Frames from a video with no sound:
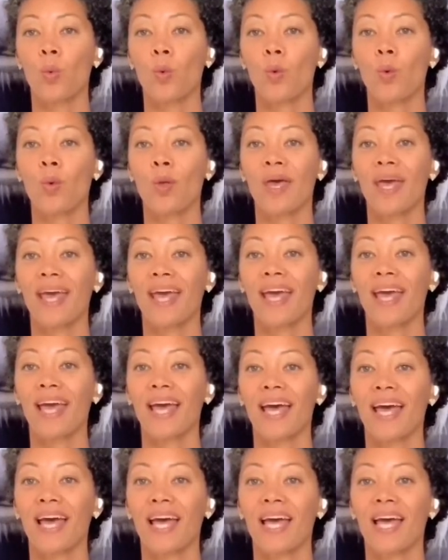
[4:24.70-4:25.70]

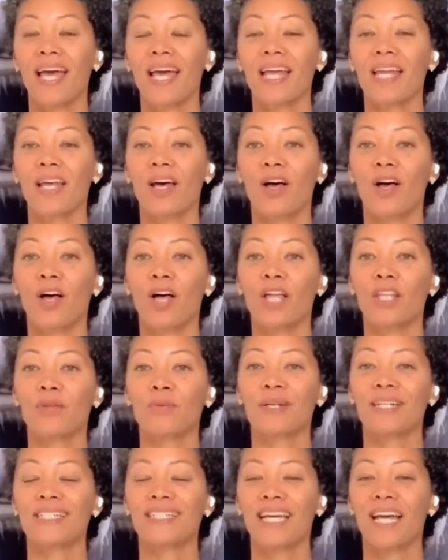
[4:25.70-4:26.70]
And all the way
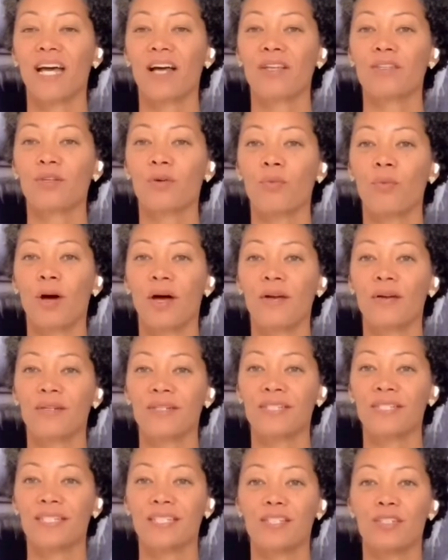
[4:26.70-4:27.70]
down, the water is
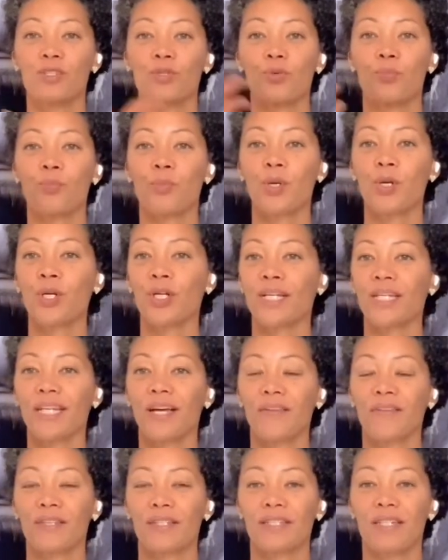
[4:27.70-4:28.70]
just spurting out the
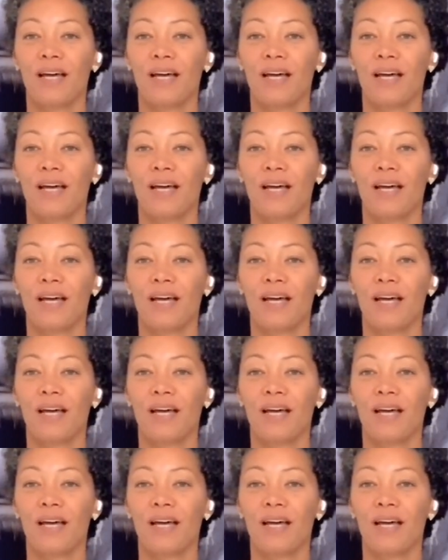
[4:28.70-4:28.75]
top.